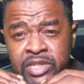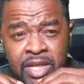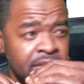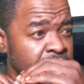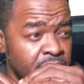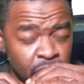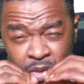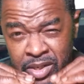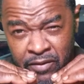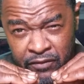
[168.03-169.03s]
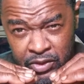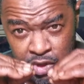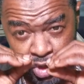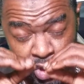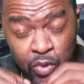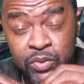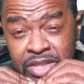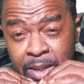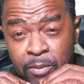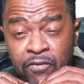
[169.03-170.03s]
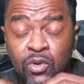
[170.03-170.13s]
things to run off a certain type of